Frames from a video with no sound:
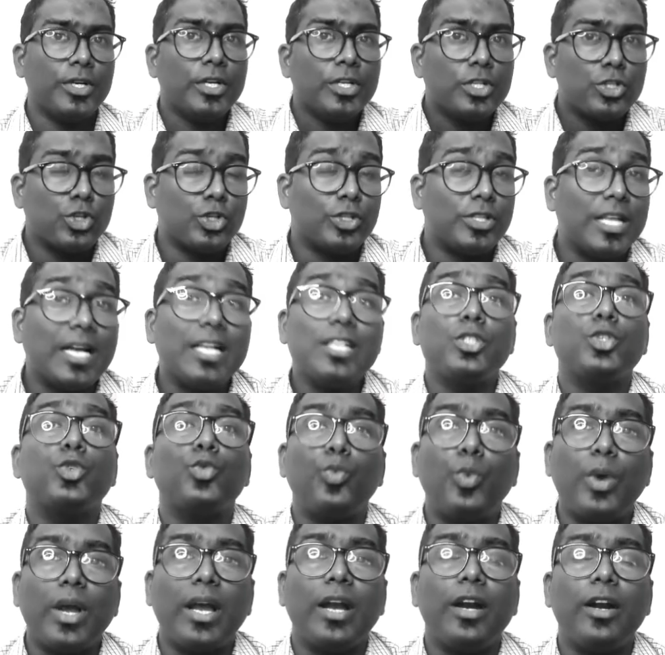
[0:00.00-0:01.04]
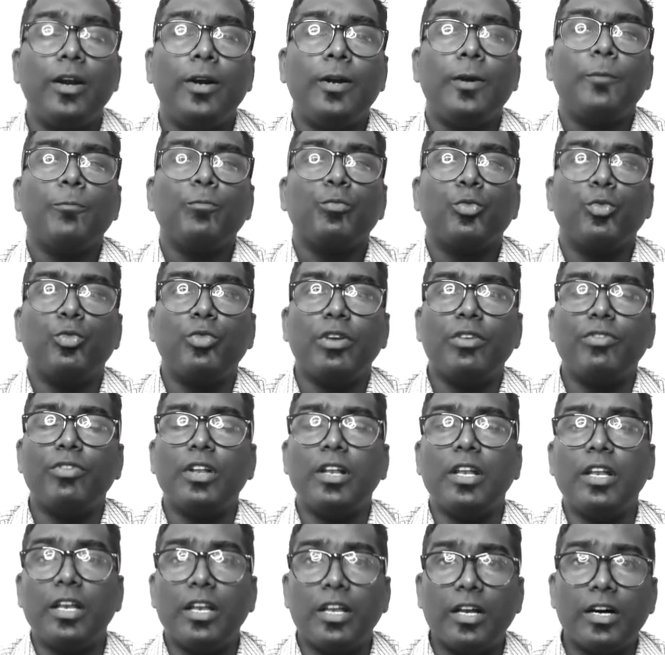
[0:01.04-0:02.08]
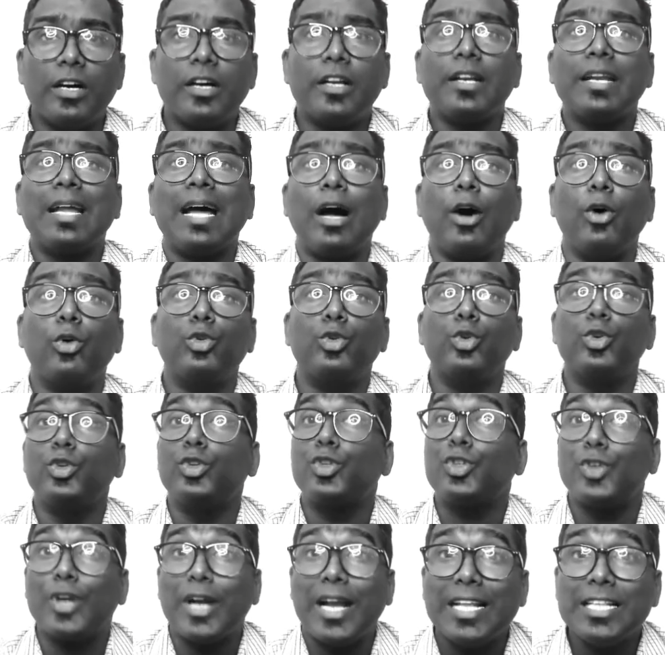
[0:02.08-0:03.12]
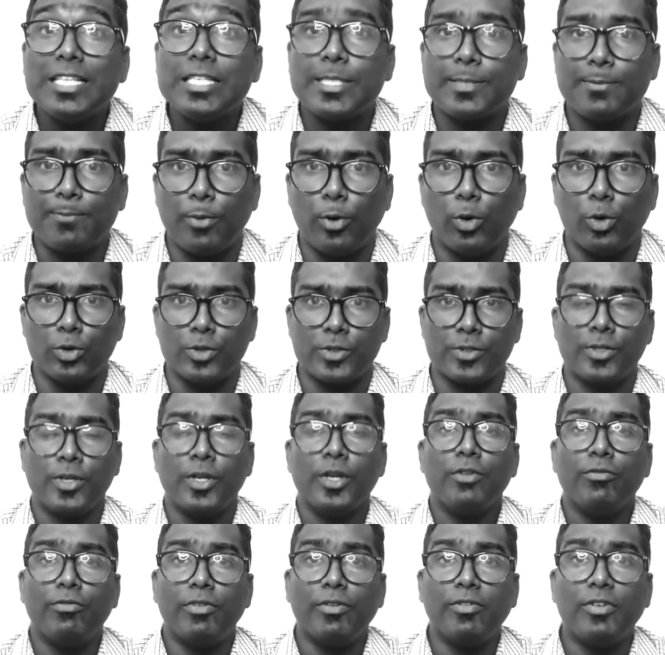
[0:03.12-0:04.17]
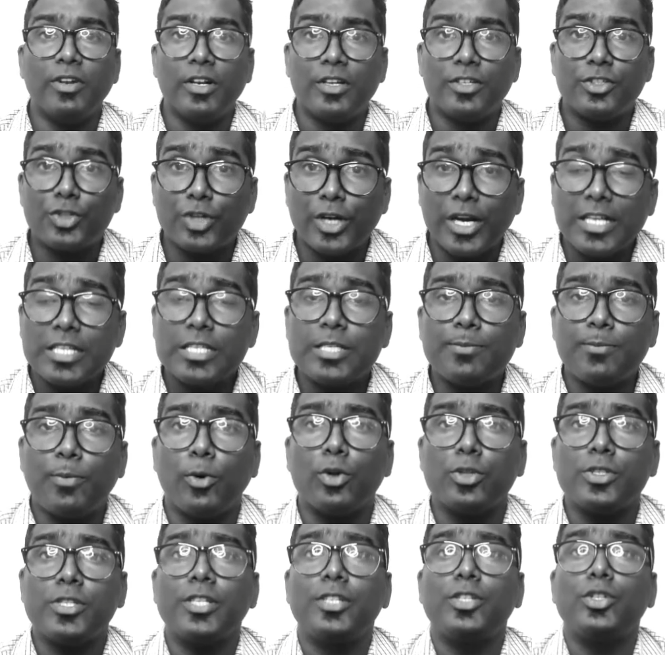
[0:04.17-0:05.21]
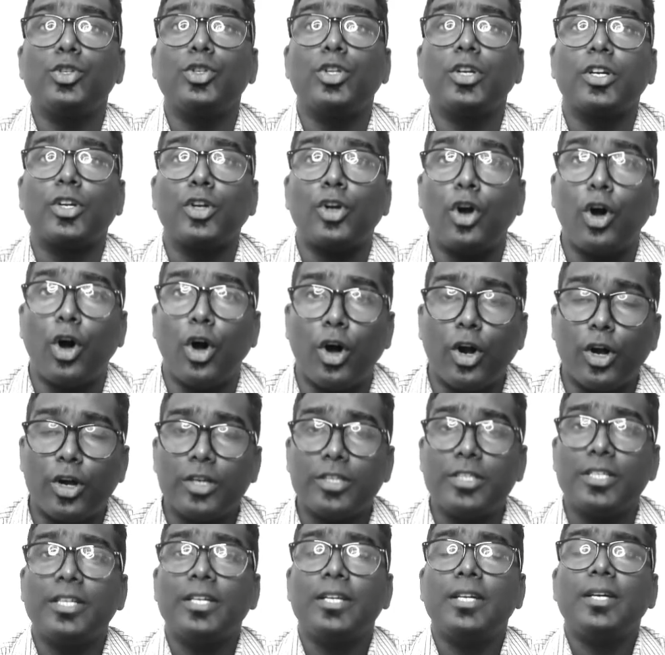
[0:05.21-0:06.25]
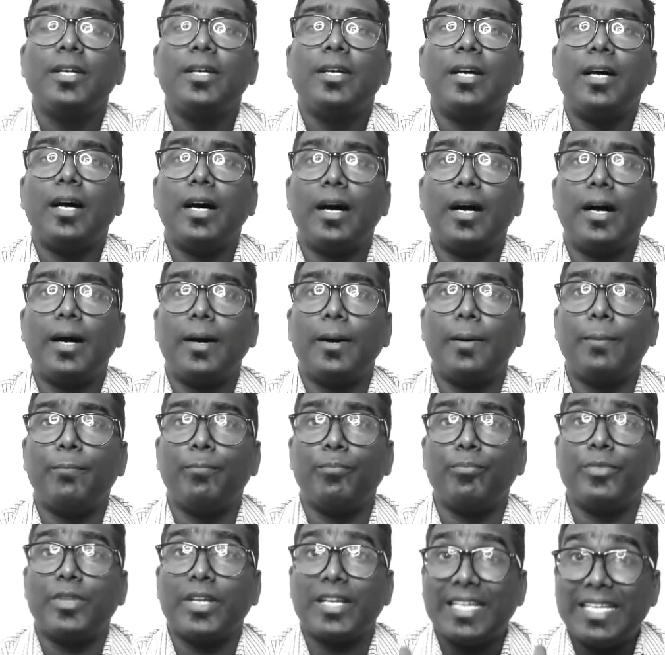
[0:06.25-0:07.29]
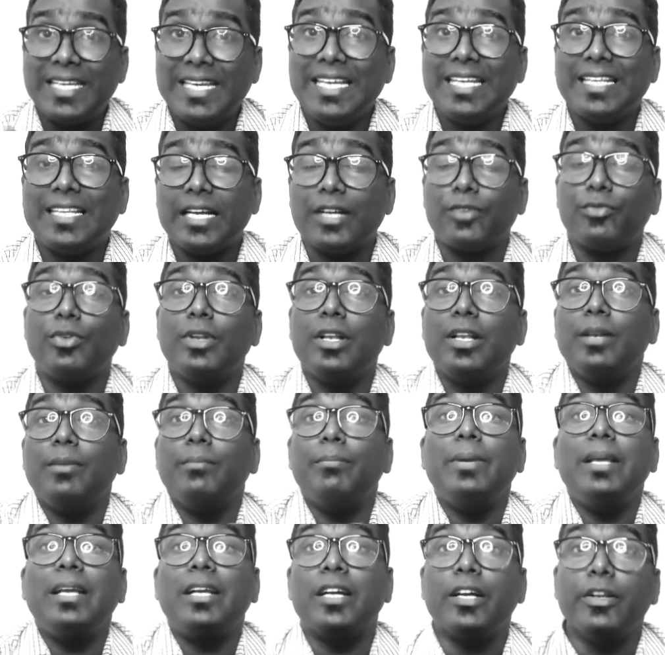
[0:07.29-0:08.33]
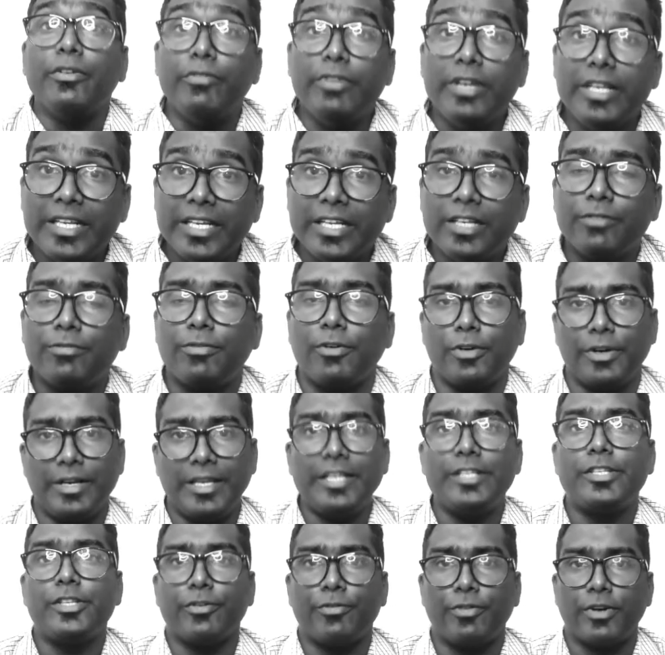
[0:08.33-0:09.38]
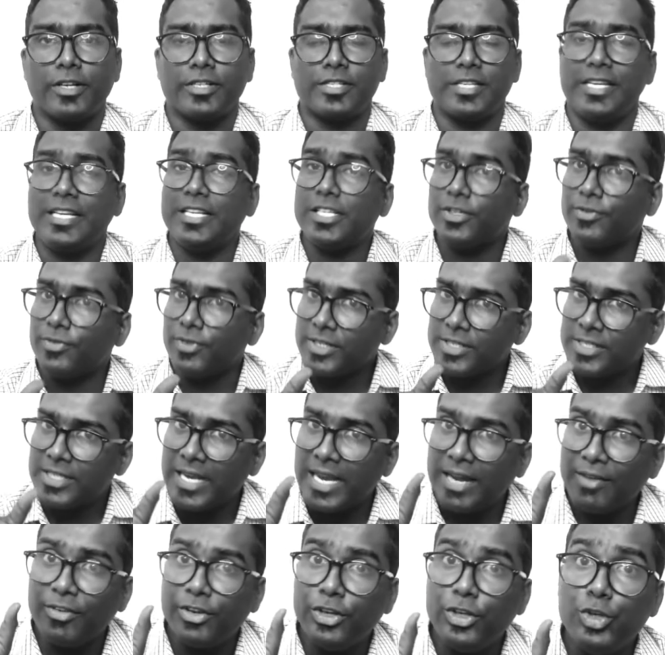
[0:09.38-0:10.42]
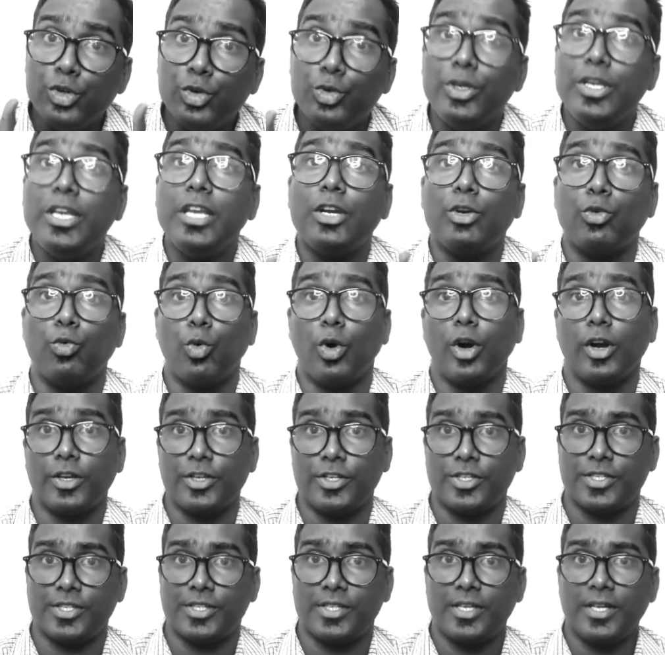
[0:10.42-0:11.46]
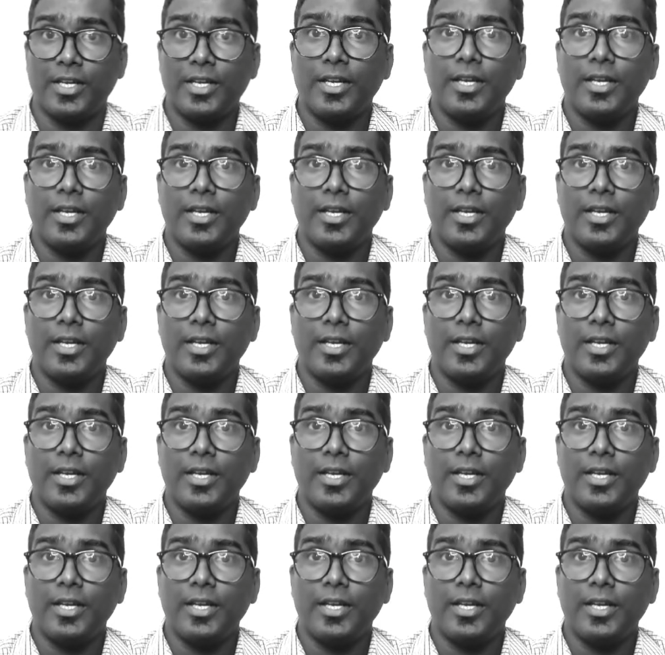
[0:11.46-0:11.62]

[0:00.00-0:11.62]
So that's where we will learn how to transpose. We will transpose it to the chord, the key that will be convenient for each of us. Each of us have a unique voice.